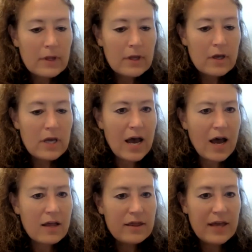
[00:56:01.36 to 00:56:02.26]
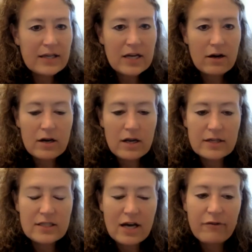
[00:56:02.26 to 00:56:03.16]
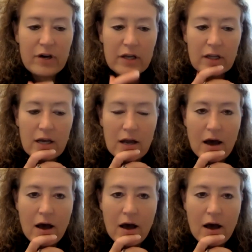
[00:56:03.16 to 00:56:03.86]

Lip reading: Yeah, thanks, Aaron. Yeah, definitely.